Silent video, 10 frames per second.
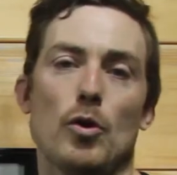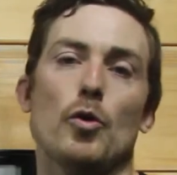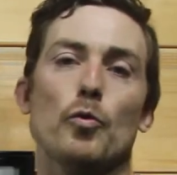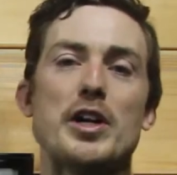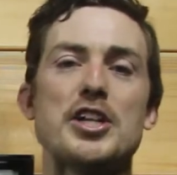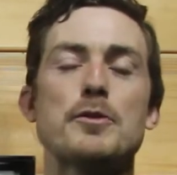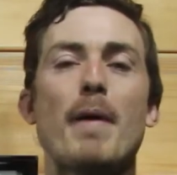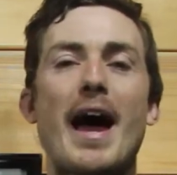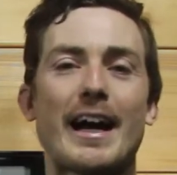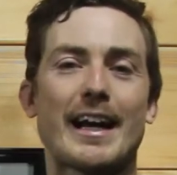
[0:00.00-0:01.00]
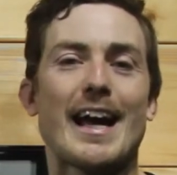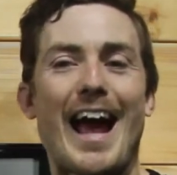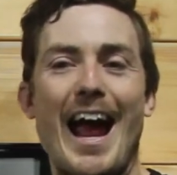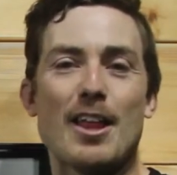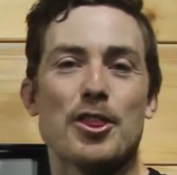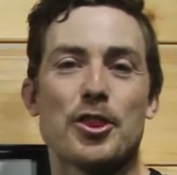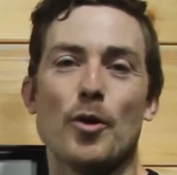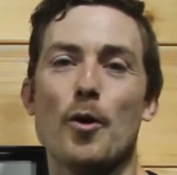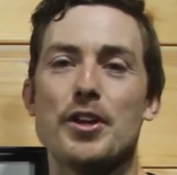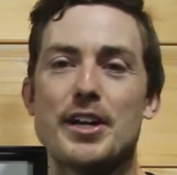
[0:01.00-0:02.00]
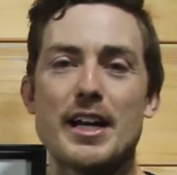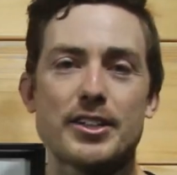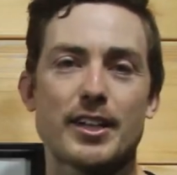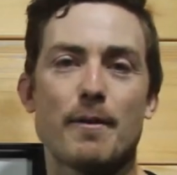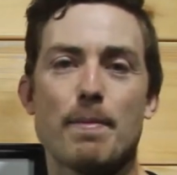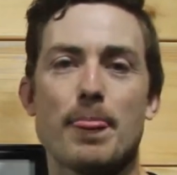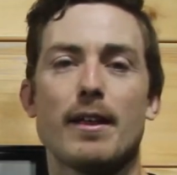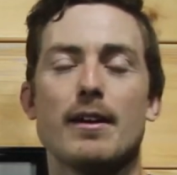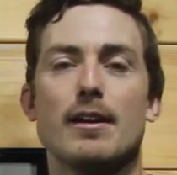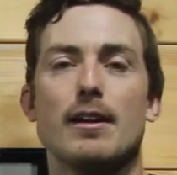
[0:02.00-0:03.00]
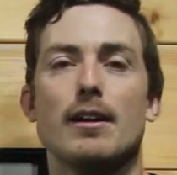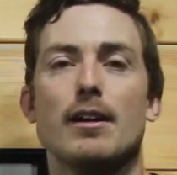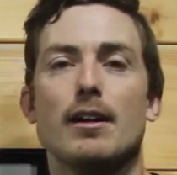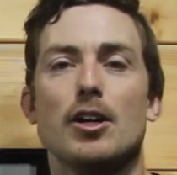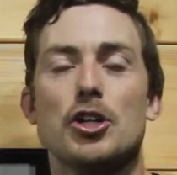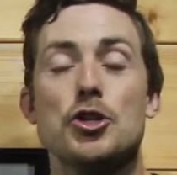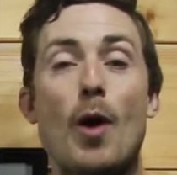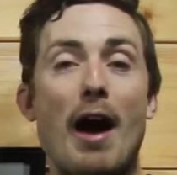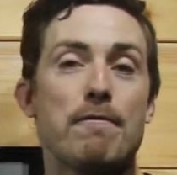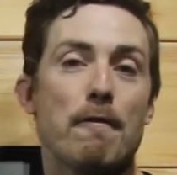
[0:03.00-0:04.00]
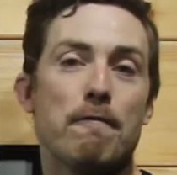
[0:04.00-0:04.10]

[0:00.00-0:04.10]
reach back and throw the disc. You have the